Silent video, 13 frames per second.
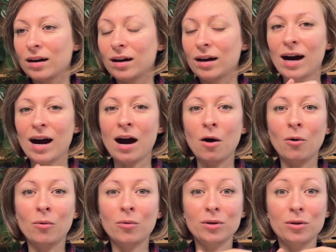
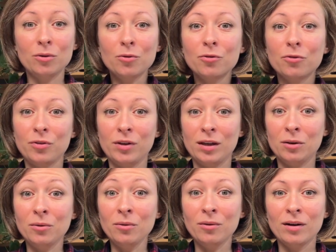how you
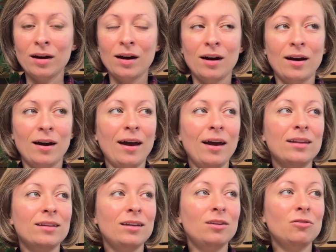feel,
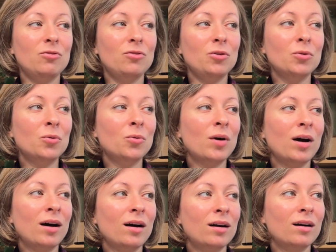and if you
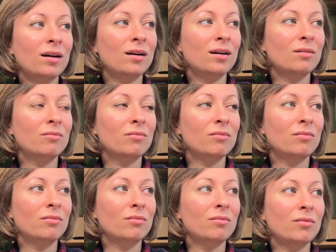are
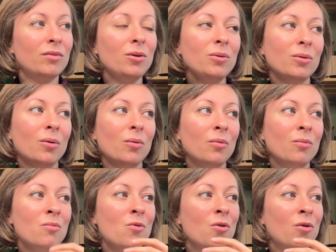
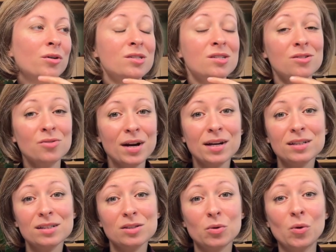more
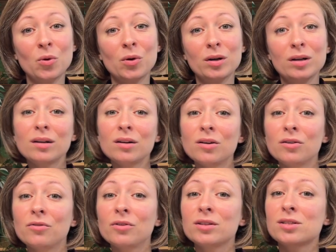stressed or
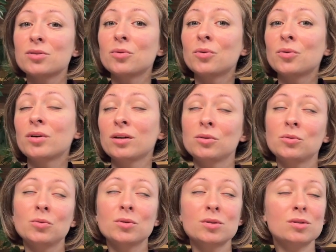nervous, or it
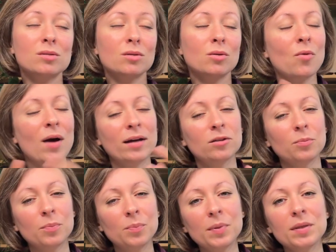was quite
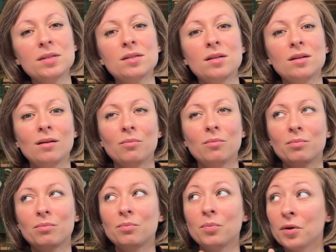busy
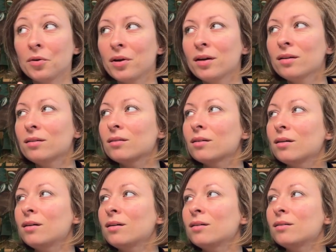period
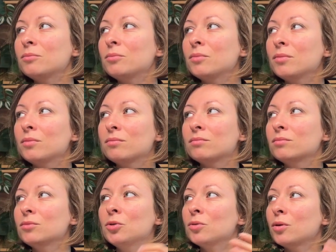
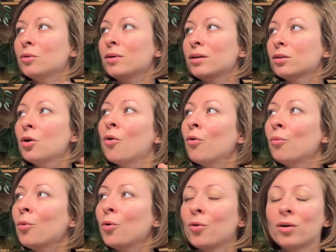at
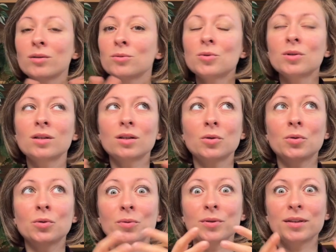home or at work
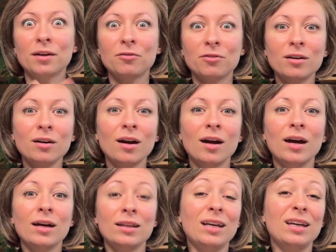or whatever,
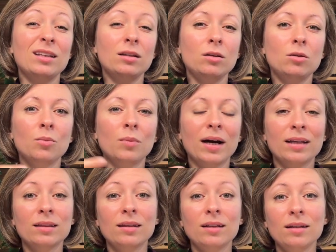then you
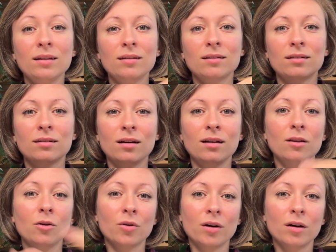might need a
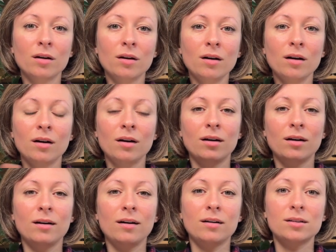longer
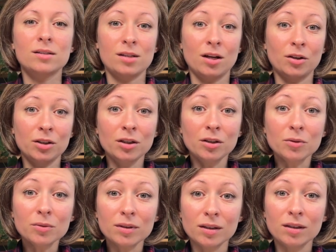starting
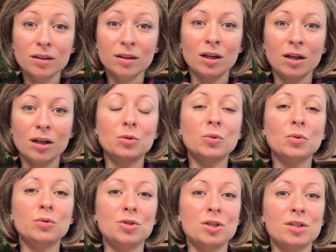routine
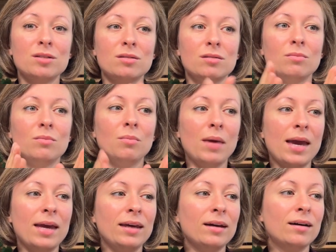to just
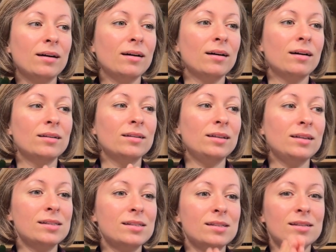make
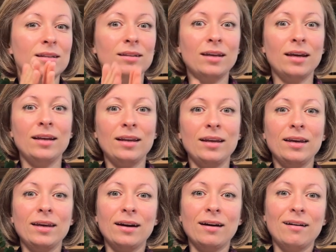this
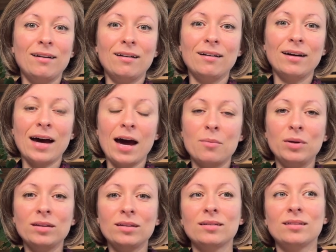daily
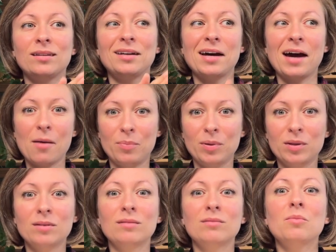habit
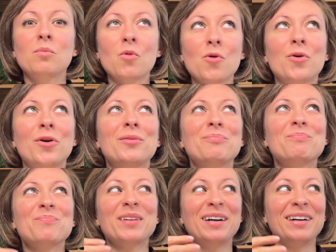happen more
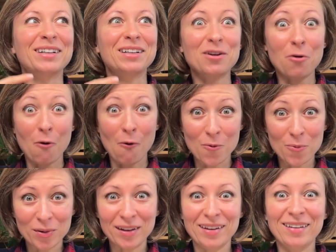
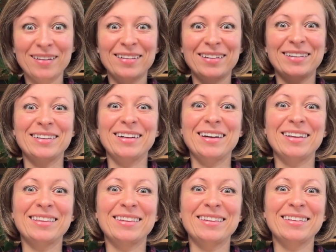calmly
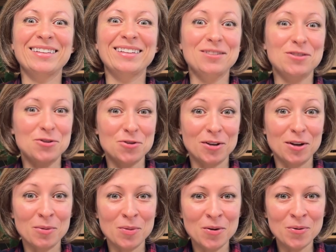and
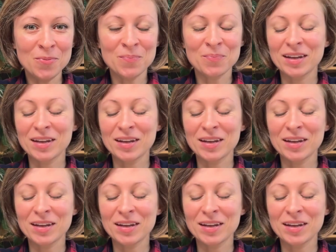enjoyable.